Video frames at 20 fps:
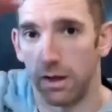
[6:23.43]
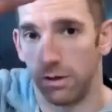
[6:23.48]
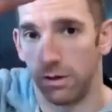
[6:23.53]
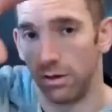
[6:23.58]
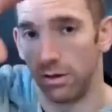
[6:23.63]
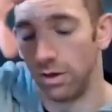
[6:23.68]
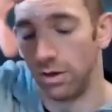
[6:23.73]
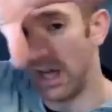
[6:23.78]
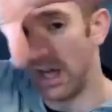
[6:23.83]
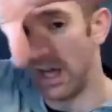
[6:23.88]

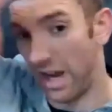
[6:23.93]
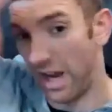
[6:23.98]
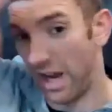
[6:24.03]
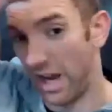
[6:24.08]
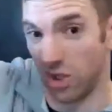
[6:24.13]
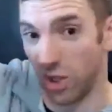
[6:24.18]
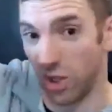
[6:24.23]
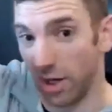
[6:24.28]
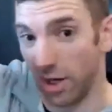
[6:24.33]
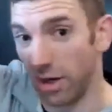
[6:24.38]
the
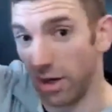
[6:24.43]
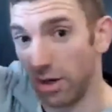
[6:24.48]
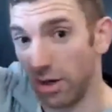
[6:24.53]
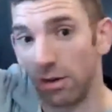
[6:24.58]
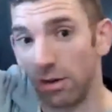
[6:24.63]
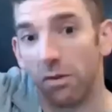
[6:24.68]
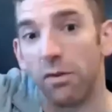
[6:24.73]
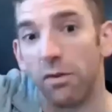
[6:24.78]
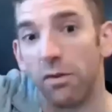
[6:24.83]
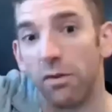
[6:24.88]

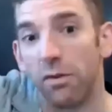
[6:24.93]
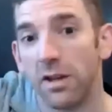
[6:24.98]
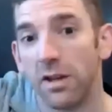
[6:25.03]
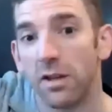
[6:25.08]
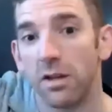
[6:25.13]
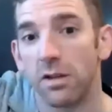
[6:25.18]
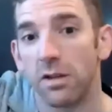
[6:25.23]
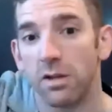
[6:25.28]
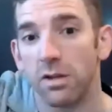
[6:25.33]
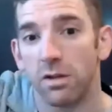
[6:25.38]
external
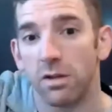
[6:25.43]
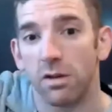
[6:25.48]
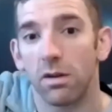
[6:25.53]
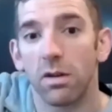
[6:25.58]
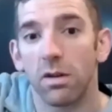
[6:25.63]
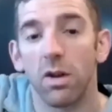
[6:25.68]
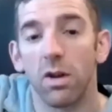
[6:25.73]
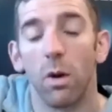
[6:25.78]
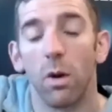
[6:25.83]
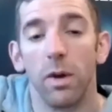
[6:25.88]
factors
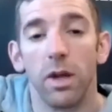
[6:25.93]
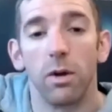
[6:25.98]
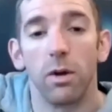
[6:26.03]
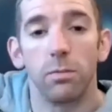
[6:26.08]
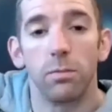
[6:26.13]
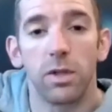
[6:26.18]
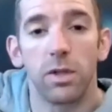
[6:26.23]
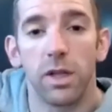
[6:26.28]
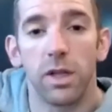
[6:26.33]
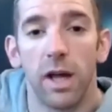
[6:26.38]
going
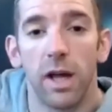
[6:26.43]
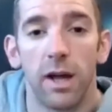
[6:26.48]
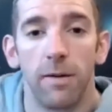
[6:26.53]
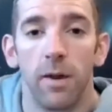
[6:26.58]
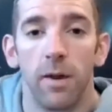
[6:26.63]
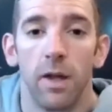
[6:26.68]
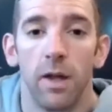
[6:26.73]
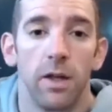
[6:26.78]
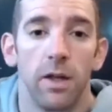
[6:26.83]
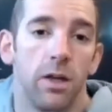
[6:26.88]
up to that.
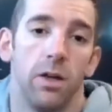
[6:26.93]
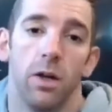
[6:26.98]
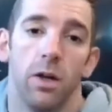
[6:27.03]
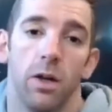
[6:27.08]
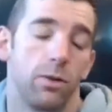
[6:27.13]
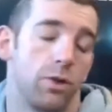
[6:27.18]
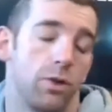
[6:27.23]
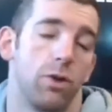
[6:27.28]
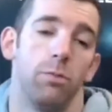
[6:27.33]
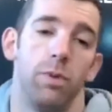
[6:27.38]
You
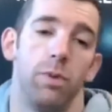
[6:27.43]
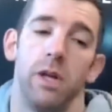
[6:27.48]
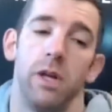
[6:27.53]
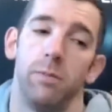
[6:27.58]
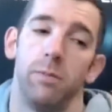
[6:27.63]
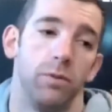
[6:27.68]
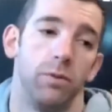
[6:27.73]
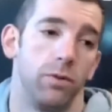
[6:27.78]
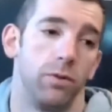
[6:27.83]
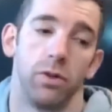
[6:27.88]
know, some
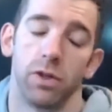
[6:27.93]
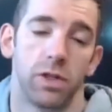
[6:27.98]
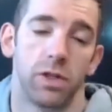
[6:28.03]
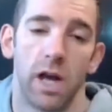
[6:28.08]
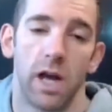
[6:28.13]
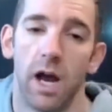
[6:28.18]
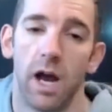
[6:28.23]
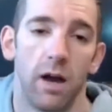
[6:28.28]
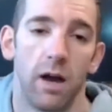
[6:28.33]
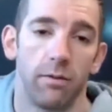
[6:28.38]
people just
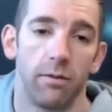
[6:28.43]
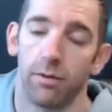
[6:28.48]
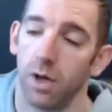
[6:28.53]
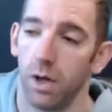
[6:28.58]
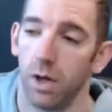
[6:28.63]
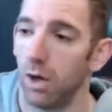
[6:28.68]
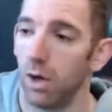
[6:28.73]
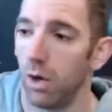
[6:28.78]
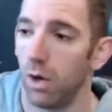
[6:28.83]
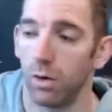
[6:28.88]
have a
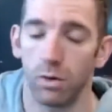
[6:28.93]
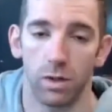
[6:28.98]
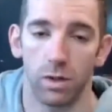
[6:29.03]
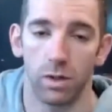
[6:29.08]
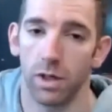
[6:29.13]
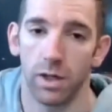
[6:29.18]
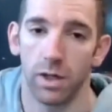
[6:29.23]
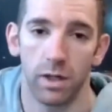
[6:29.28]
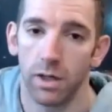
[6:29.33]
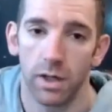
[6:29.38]

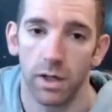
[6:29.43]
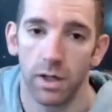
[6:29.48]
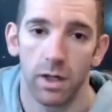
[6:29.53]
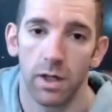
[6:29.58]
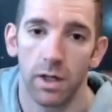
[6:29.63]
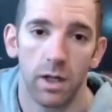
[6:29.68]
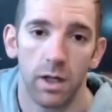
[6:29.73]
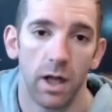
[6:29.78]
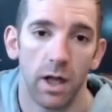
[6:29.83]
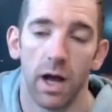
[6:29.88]
longer.
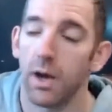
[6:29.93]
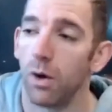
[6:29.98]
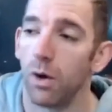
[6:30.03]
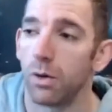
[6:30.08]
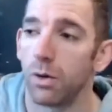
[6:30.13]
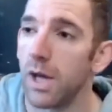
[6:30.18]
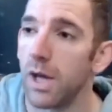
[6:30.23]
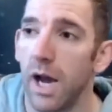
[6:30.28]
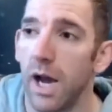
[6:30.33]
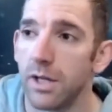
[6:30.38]
I know
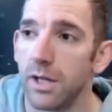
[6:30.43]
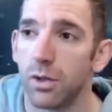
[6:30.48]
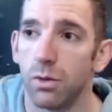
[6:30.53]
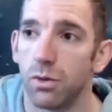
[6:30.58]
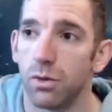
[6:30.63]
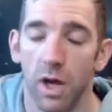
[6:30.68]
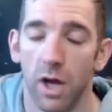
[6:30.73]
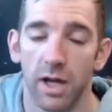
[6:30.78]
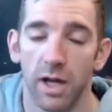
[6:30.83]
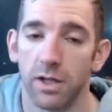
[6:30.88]
guys who
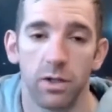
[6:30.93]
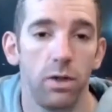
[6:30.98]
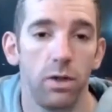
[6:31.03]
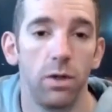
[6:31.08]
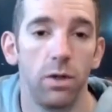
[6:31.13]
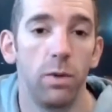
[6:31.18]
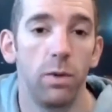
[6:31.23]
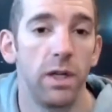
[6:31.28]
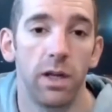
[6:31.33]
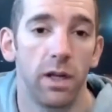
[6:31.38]
try a
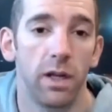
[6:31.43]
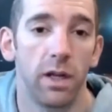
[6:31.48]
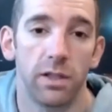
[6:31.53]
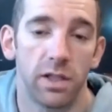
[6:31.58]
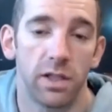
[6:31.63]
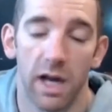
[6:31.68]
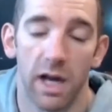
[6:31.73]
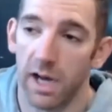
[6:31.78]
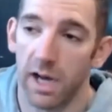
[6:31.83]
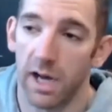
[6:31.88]
2-week,
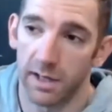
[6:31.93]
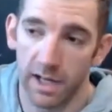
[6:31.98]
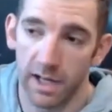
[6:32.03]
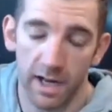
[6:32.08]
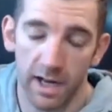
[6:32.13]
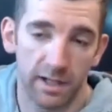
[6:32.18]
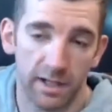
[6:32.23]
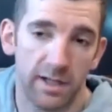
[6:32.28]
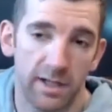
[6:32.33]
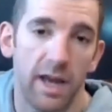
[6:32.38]
start
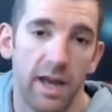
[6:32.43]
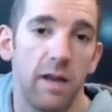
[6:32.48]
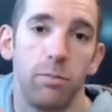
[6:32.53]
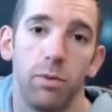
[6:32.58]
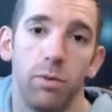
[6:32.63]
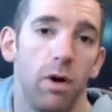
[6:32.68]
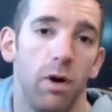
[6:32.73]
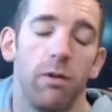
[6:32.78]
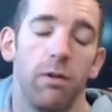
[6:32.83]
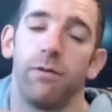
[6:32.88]
their
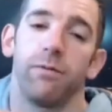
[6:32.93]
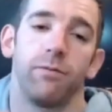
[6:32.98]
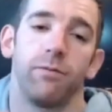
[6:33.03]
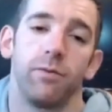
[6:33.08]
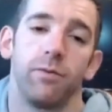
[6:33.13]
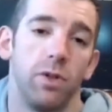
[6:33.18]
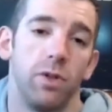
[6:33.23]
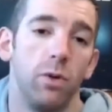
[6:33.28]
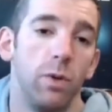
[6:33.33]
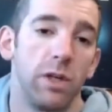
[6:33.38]
taper off
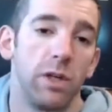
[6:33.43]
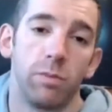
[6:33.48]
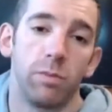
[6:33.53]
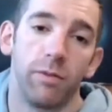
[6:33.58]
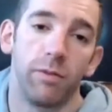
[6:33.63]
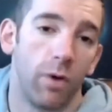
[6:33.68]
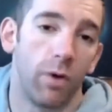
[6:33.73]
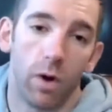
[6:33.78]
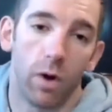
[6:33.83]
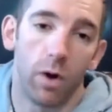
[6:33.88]
2 weeks
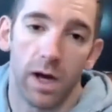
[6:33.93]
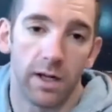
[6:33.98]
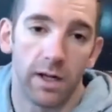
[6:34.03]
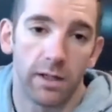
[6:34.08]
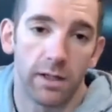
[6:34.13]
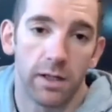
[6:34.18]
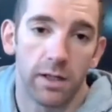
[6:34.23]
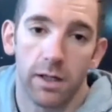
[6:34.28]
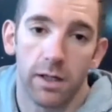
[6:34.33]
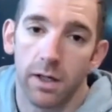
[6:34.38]
beforehand.
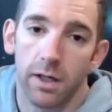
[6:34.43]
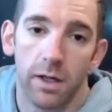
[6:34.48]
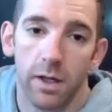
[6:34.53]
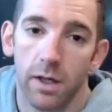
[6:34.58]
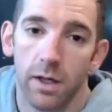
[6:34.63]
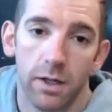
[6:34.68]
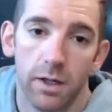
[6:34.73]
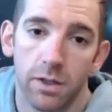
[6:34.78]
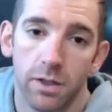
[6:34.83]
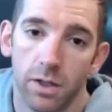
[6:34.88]

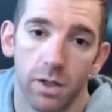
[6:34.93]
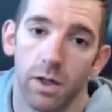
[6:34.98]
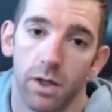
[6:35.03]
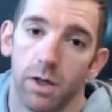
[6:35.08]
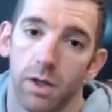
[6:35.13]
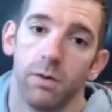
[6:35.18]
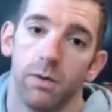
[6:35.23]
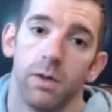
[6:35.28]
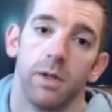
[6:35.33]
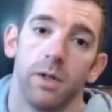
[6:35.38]
Do you know?